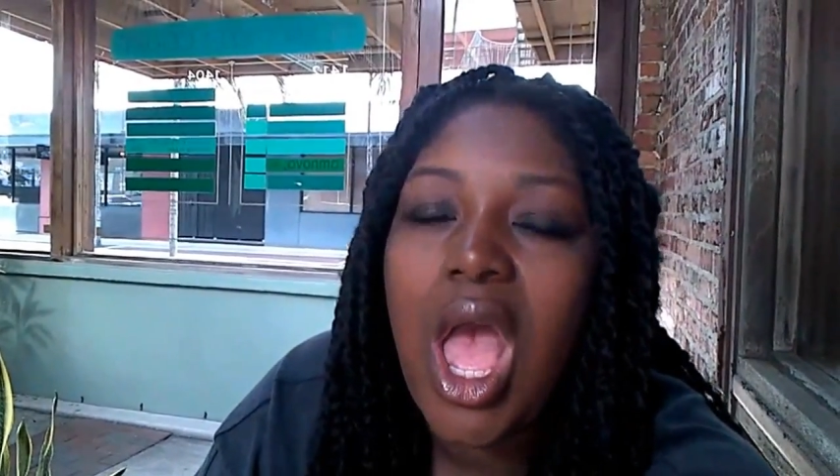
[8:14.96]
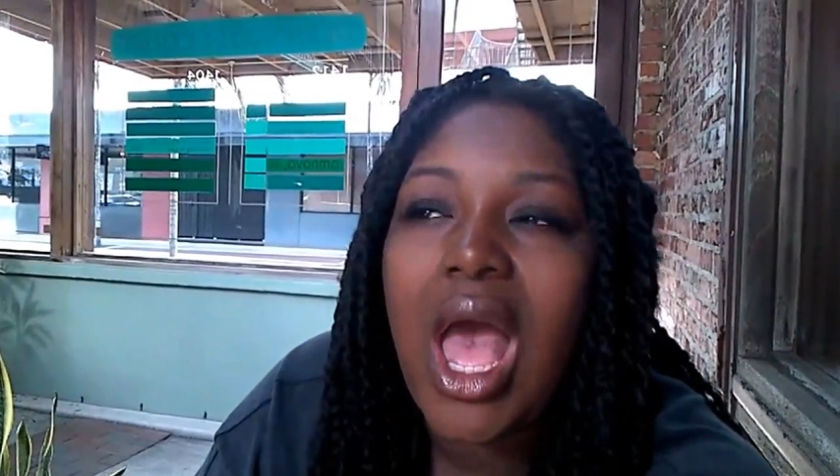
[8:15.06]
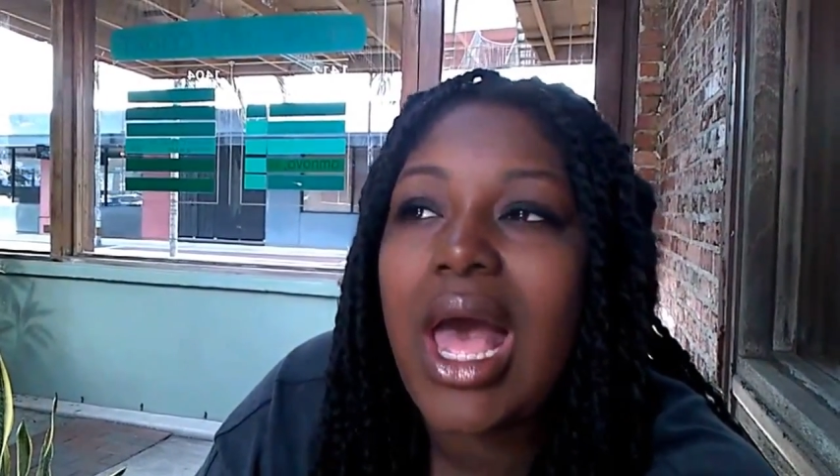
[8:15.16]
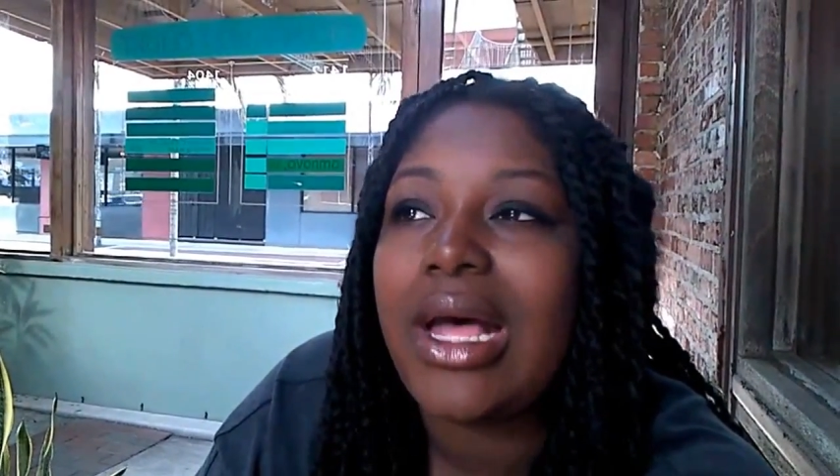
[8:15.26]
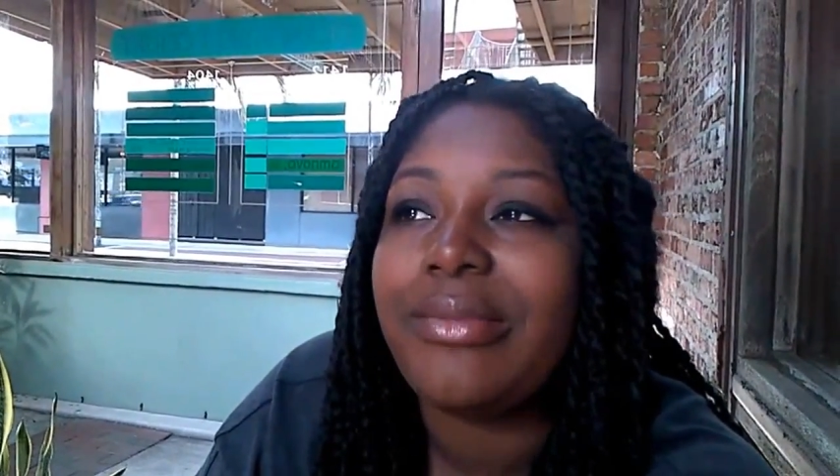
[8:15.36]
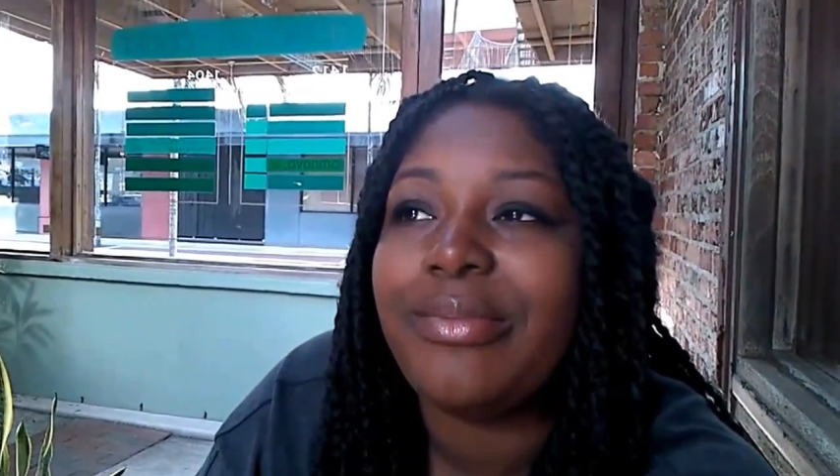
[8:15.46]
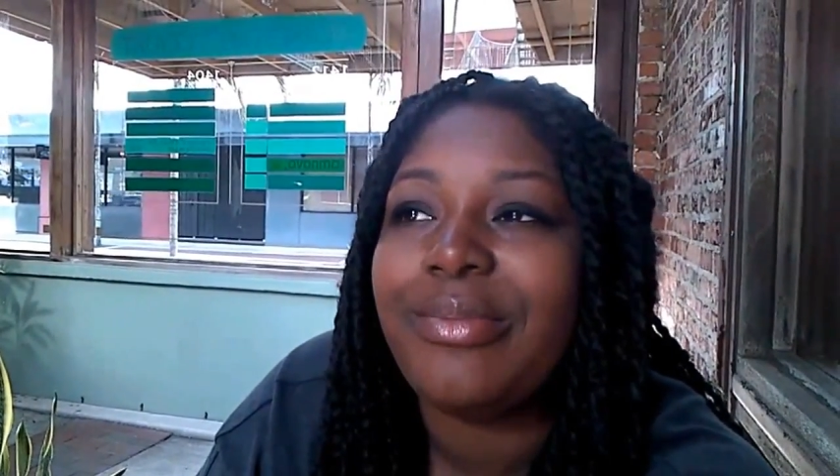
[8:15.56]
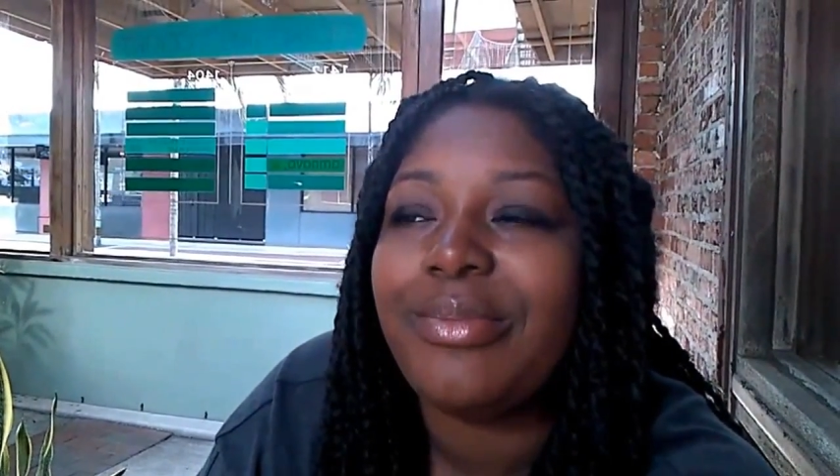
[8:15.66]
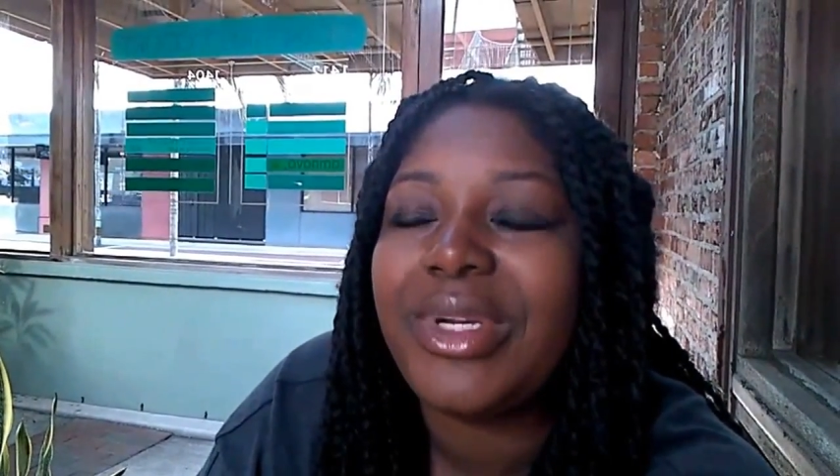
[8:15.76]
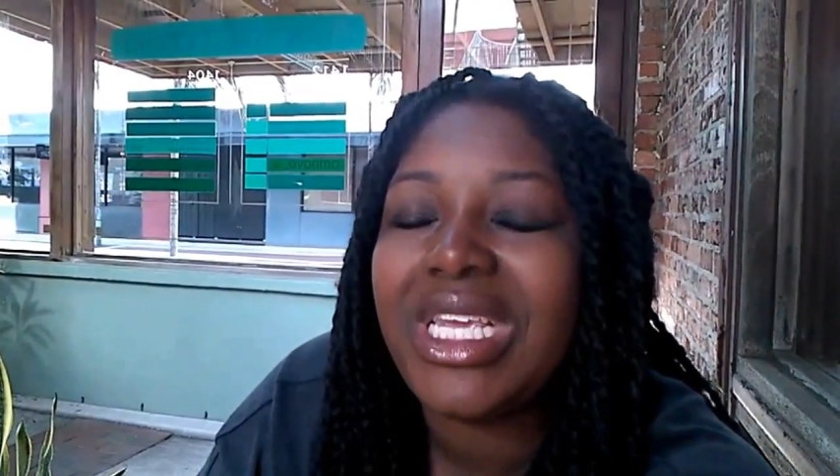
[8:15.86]

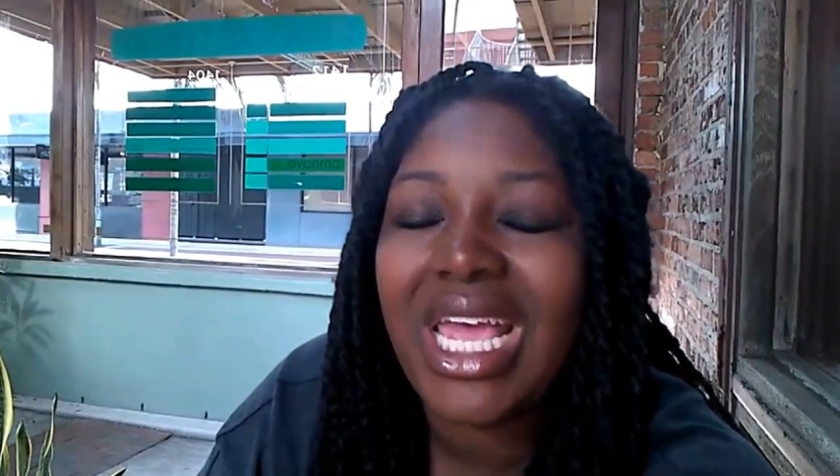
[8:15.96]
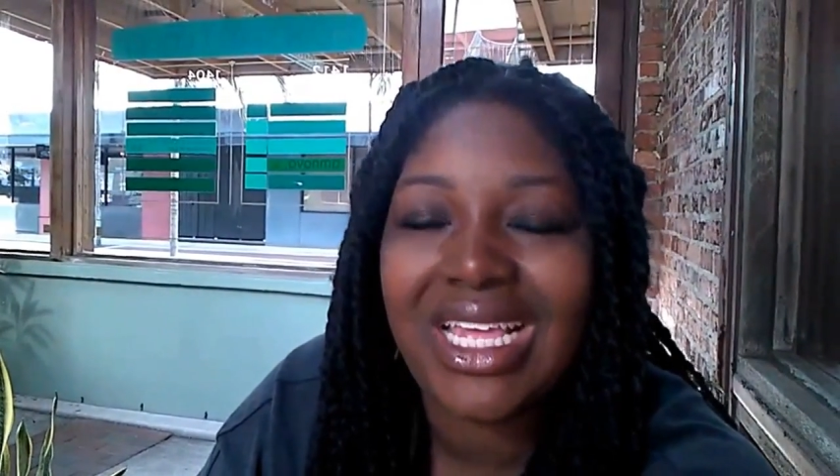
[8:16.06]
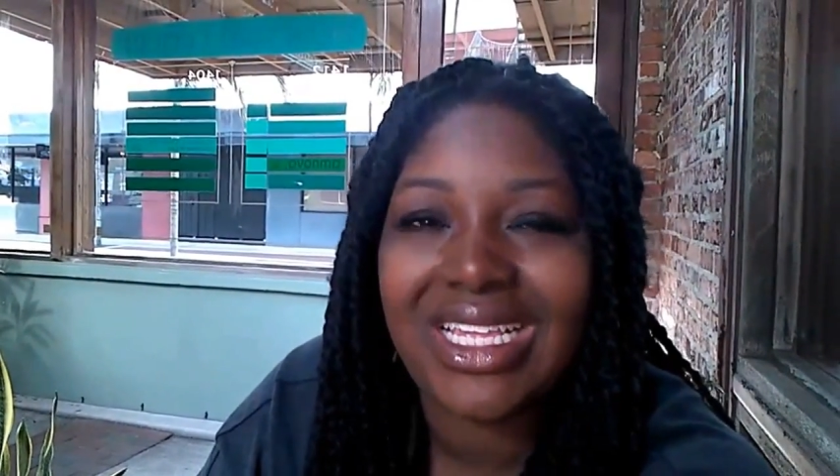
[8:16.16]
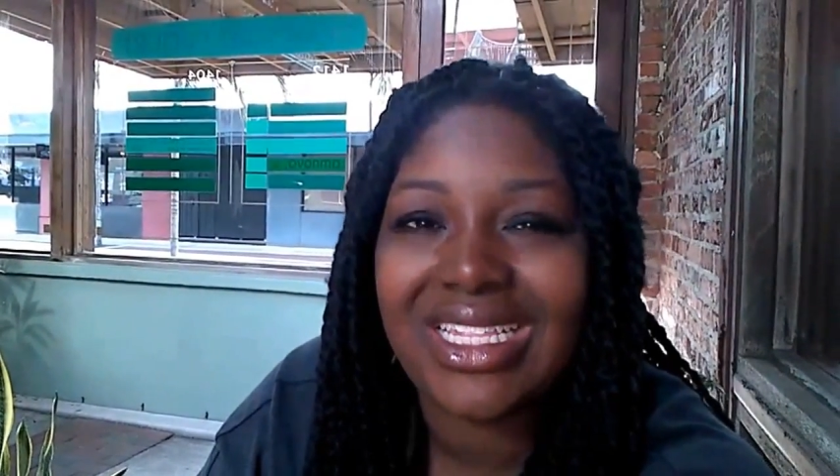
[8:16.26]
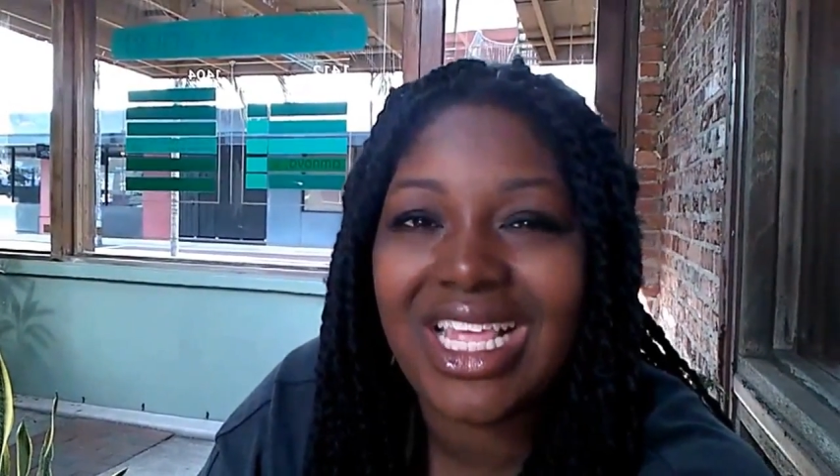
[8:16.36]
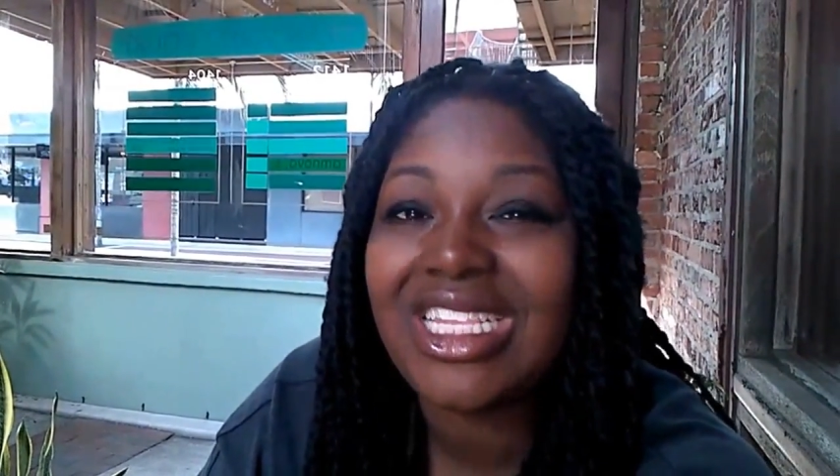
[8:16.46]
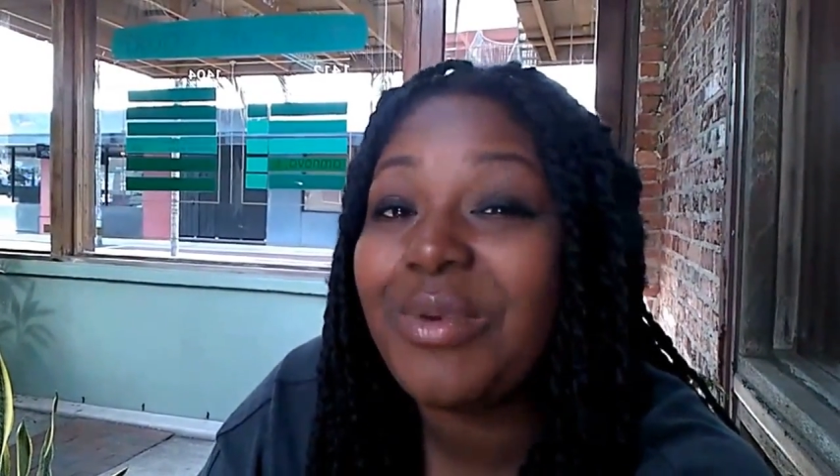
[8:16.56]
But yeah, that's